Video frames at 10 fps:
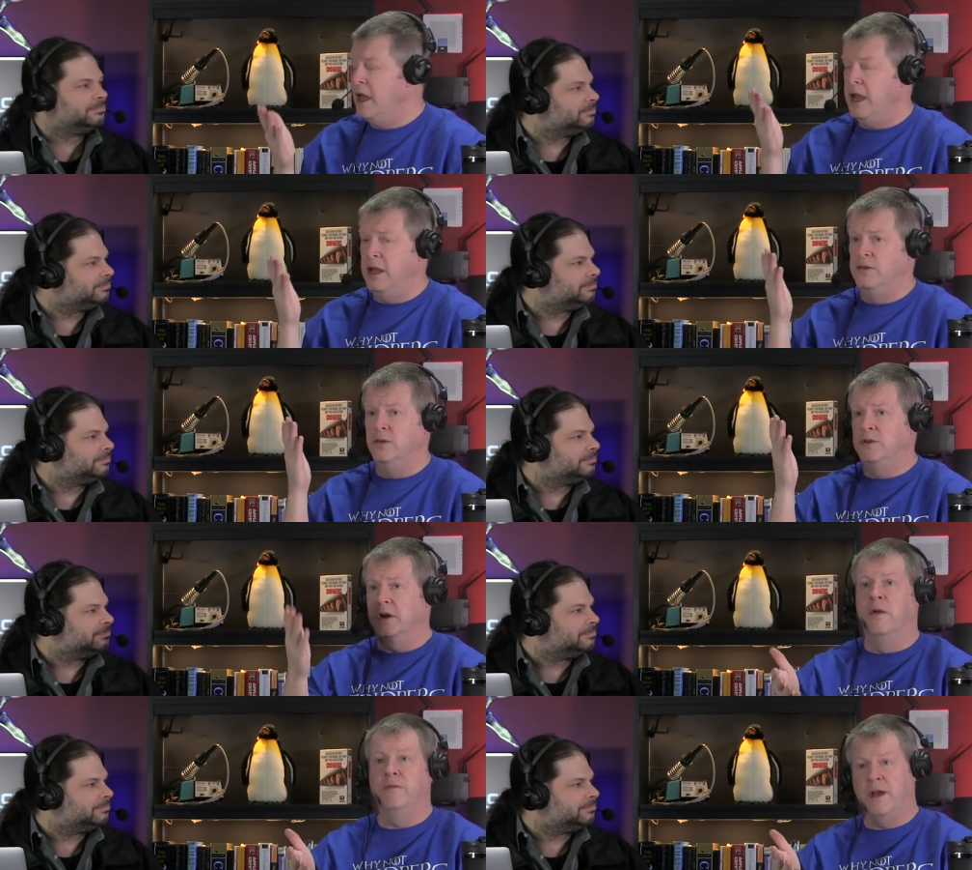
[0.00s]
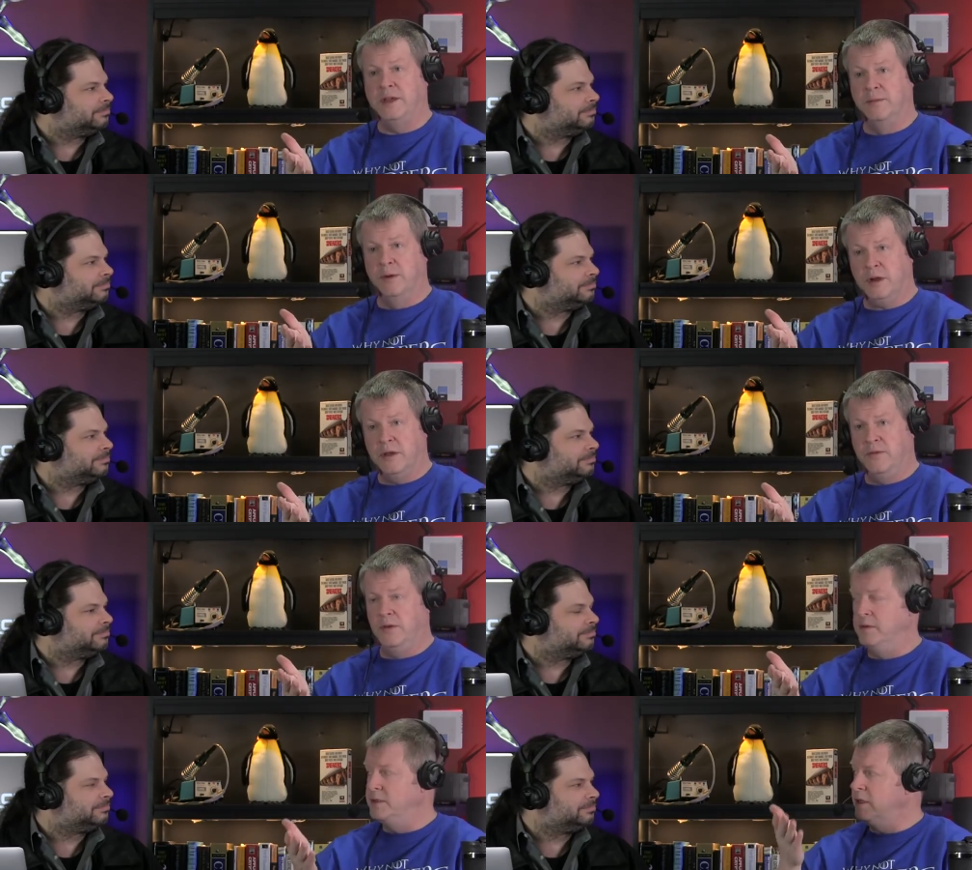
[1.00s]
Speaker 1: is you should go to Facebook if you
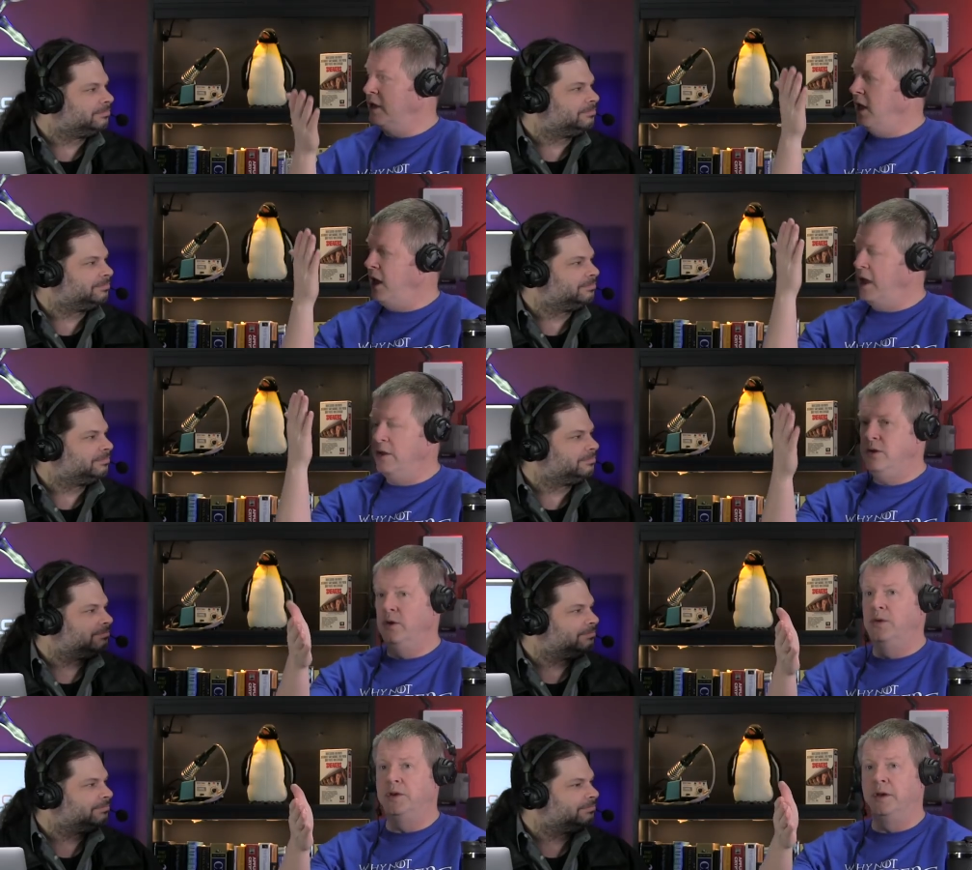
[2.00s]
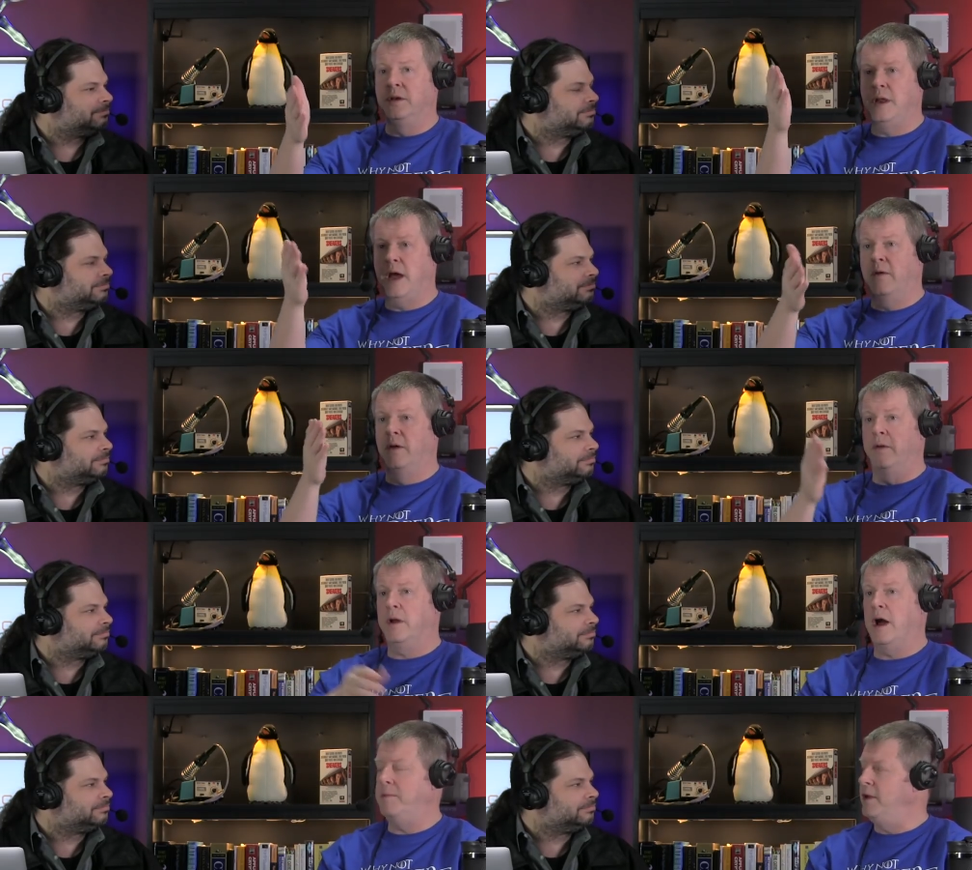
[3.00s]
use it, and you should download a
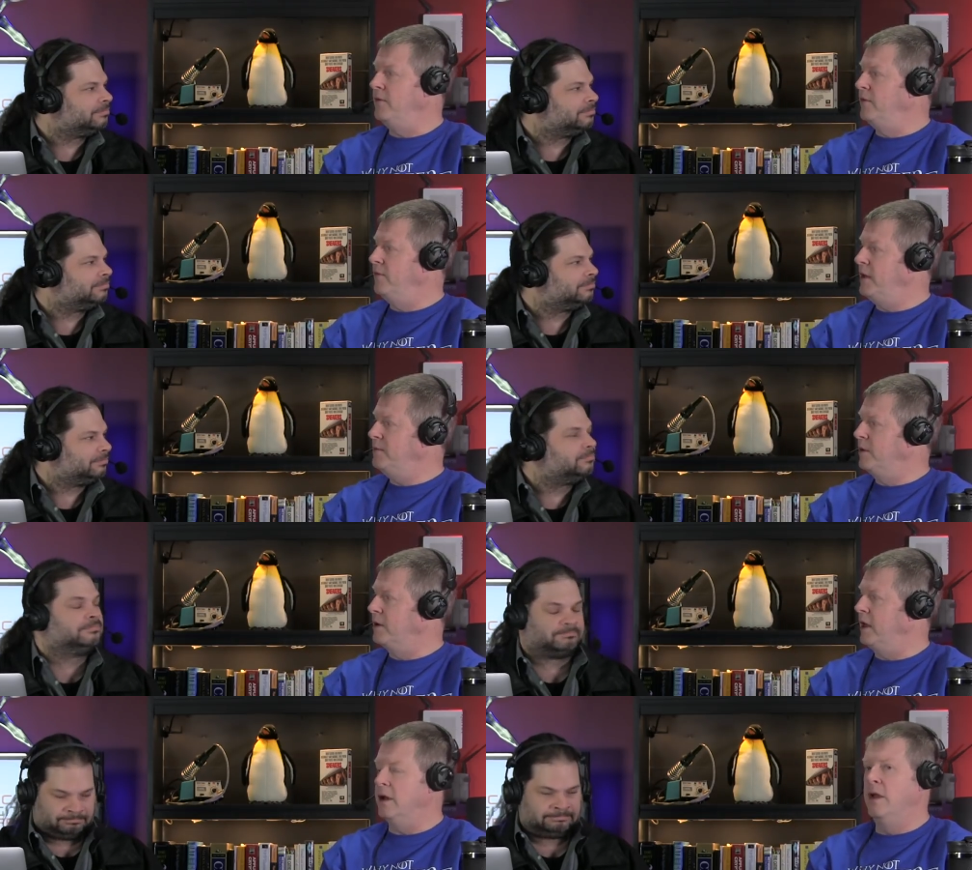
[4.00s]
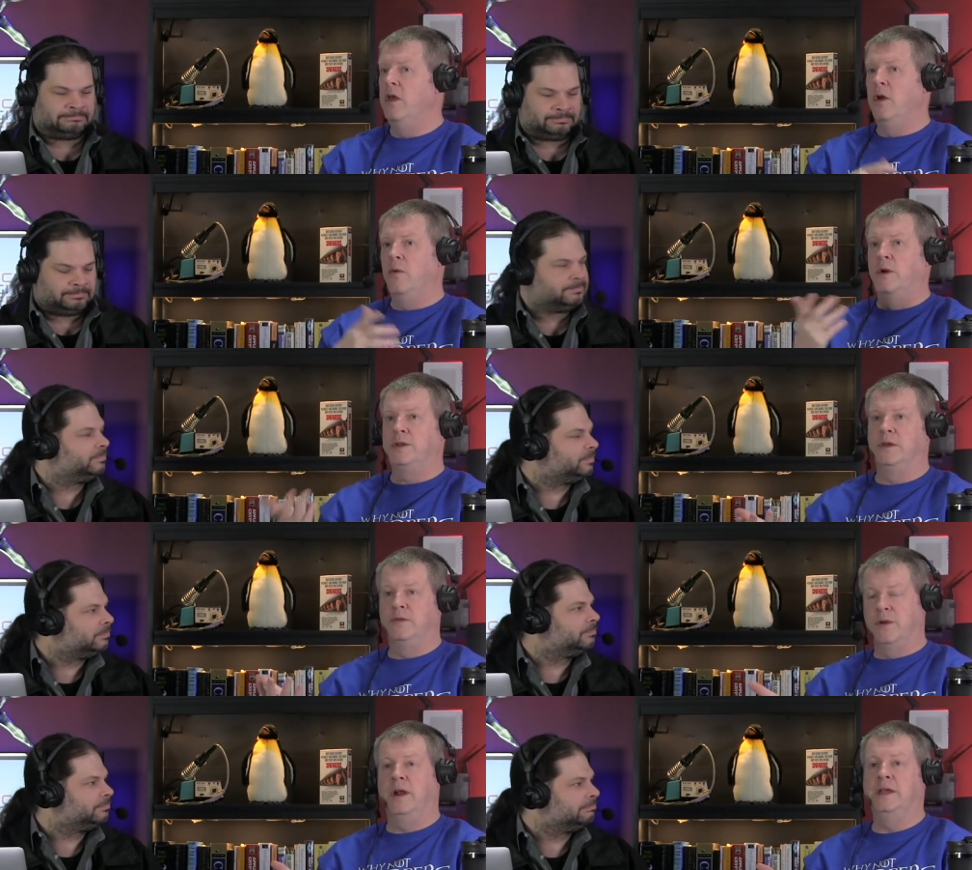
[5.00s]
copy of your Facebook data, mm -hmm. which
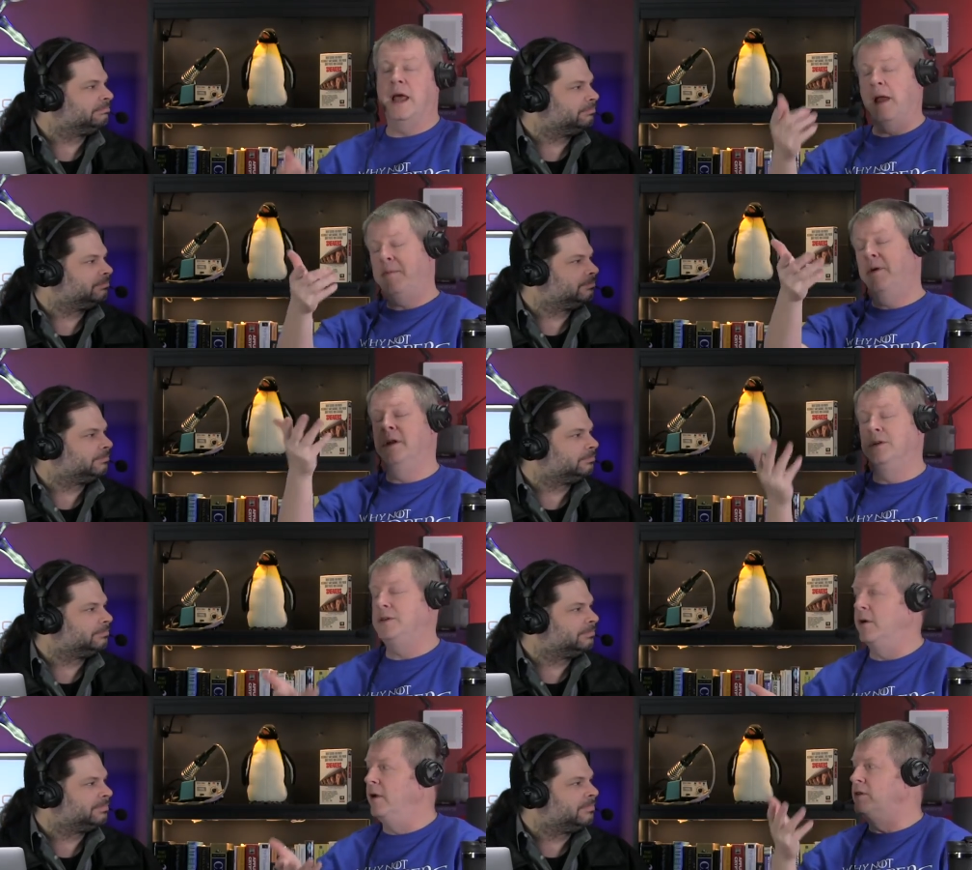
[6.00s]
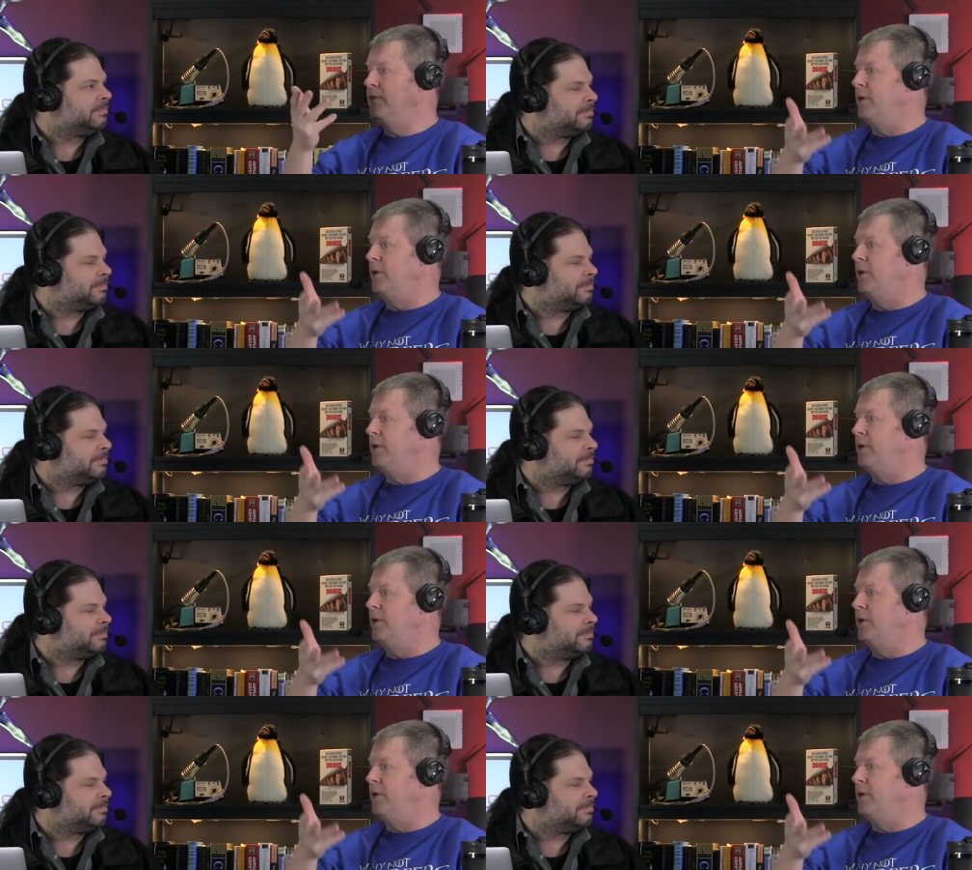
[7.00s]
is very. And I put it in the show notes if you